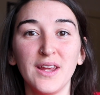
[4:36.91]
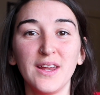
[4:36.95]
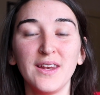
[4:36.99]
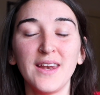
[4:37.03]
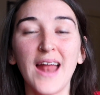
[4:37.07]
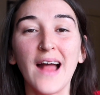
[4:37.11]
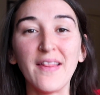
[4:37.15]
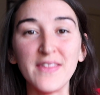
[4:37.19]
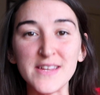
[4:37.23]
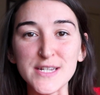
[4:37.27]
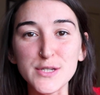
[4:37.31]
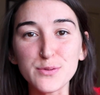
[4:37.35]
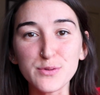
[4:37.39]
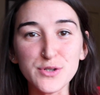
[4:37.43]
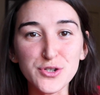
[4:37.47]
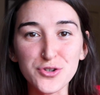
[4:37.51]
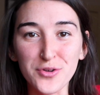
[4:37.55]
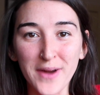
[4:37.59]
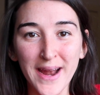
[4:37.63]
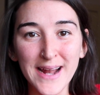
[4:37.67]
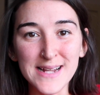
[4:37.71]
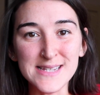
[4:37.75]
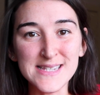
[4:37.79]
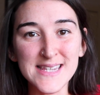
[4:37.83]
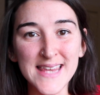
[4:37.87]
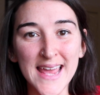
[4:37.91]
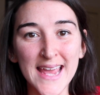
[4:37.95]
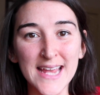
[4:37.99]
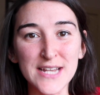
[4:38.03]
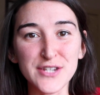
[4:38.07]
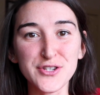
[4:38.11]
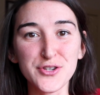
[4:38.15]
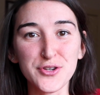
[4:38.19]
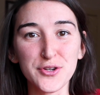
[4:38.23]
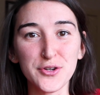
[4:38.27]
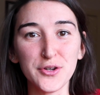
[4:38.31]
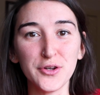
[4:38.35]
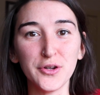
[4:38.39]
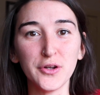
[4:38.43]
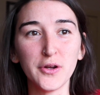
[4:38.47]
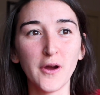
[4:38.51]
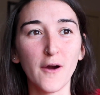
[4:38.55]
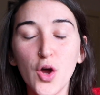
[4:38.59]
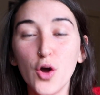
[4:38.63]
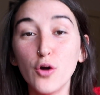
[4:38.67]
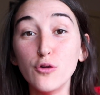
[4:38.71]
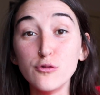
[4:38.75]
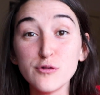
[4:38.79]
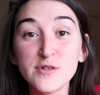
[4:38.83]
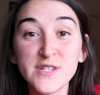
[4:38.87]
Now this would translate to,
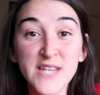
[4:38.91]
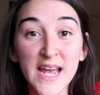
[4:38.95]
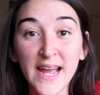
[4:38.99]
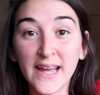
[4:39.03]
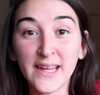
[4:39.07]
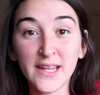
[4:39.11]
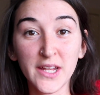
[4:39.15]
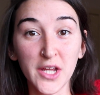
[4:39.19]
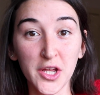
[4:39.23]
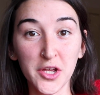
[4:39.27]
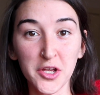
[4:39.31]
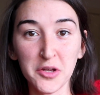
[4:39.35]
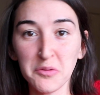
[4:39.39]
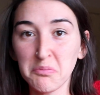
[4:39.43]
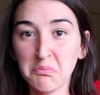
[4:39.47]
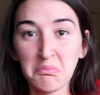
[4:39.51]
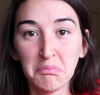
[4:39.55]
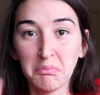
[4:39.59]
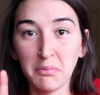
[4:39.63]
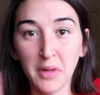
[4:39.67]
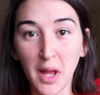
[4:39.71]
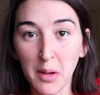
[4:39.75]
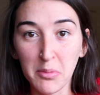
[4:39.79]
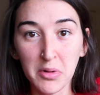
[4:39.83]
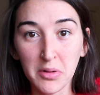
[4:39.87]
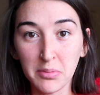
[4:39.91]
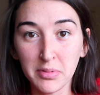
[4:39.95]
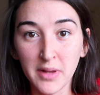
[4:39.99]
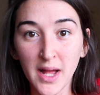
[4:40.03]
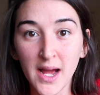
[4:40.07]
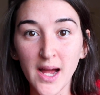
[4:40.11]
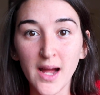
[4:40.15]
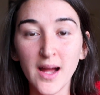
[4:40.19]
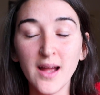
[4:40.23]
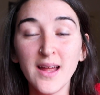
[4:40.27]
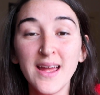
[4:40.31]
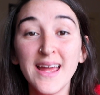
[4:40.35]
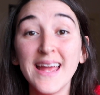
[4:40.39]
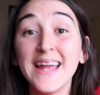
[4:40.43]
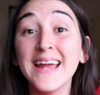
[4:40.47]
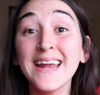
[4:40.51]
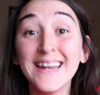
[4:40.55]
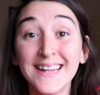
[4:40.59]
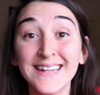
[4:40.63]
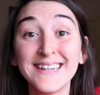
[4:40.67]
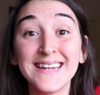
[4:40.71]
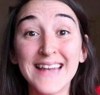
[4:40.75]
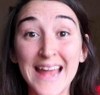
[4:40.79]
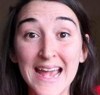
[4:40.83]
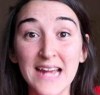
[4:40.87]
hoe zeg je blah blah blah in
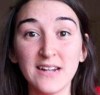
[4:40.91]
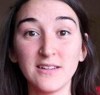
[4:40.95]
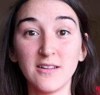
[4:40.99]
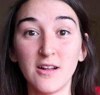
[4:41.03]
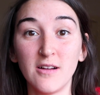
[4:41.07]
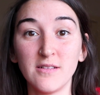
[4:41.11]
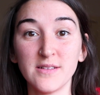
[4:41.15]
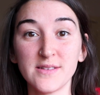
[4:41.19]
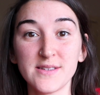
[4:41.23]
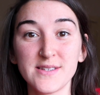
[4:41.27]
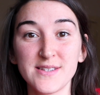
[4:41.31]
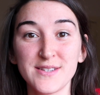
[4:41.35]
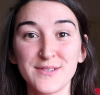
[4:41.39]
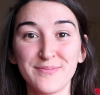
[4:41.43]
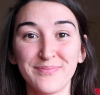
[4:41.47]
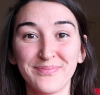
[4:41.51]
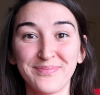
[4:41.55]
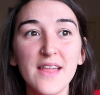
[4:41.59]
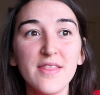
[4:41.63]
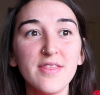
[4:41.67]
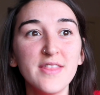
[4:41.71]
het Nederlands.